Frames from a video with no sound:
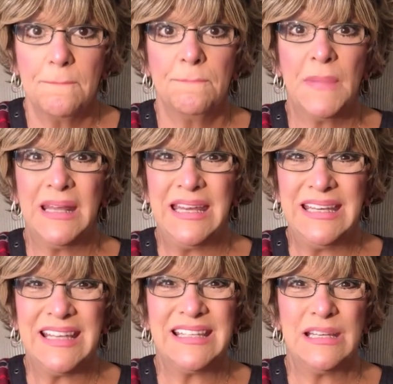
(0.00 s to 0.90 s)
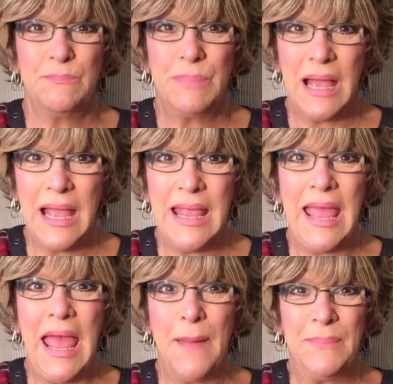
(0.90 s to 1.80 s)
money doesn't buy
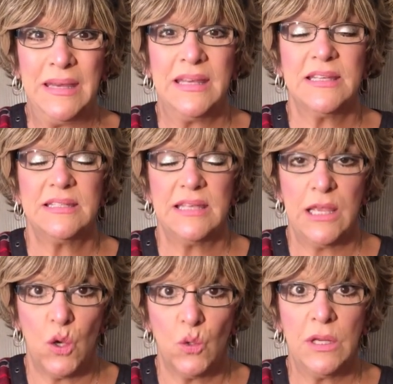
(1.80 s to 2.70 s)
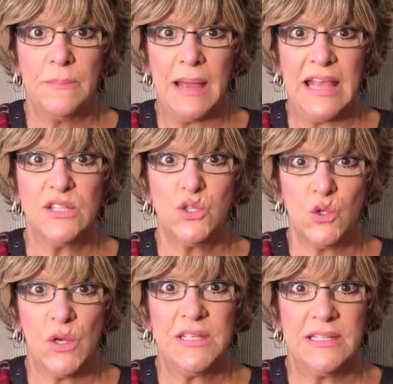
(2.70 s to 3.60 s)
happiness, it only buys
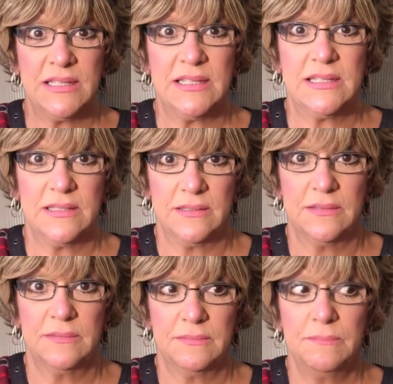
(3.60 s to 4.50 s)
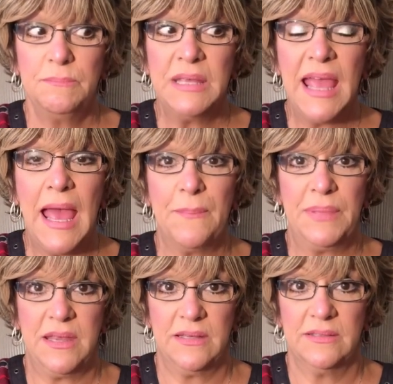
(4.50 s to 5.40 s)
choices. Be
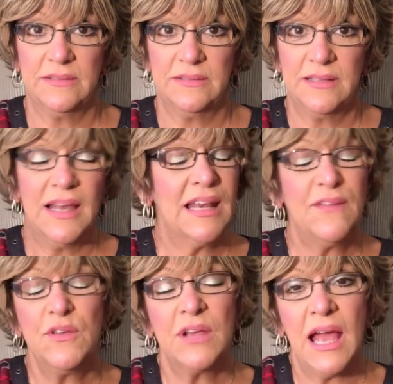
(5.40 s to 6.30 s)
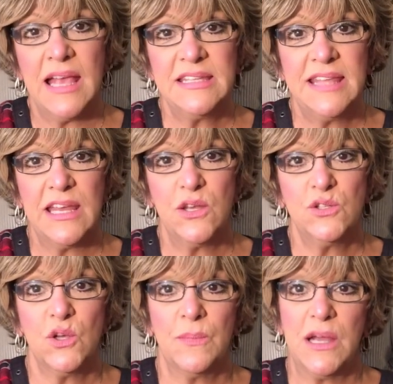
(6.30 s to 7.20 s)
happy. I love you guys. Thank you
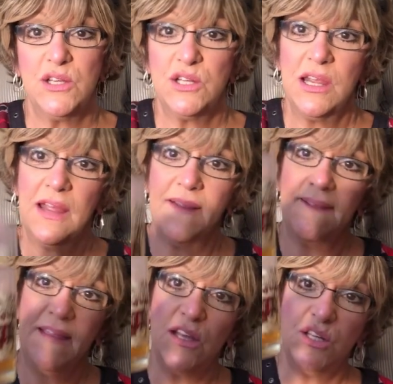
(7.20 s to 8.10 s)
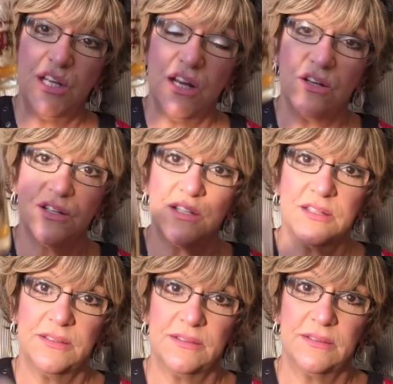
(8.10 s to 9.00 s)
so much. And
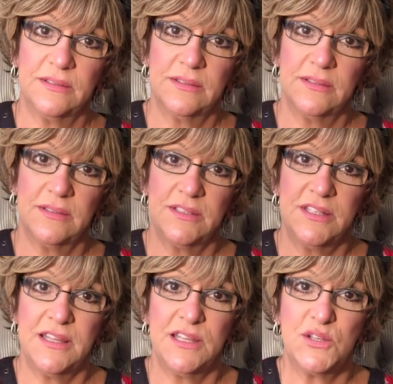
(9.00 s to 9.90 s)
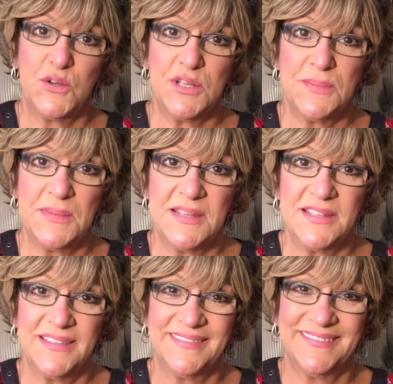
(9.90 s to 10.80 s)
cheers to this
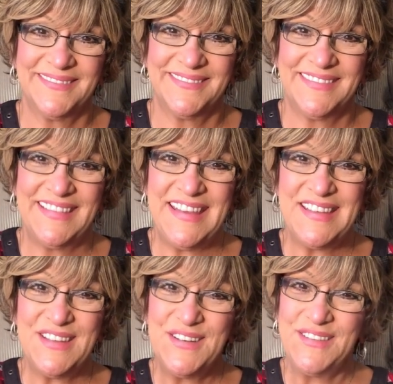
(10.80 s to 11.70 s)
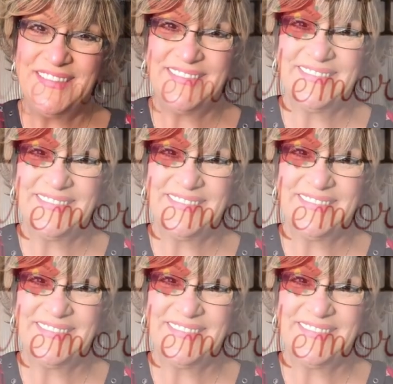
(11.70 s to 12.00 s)
Christmas. See you soon.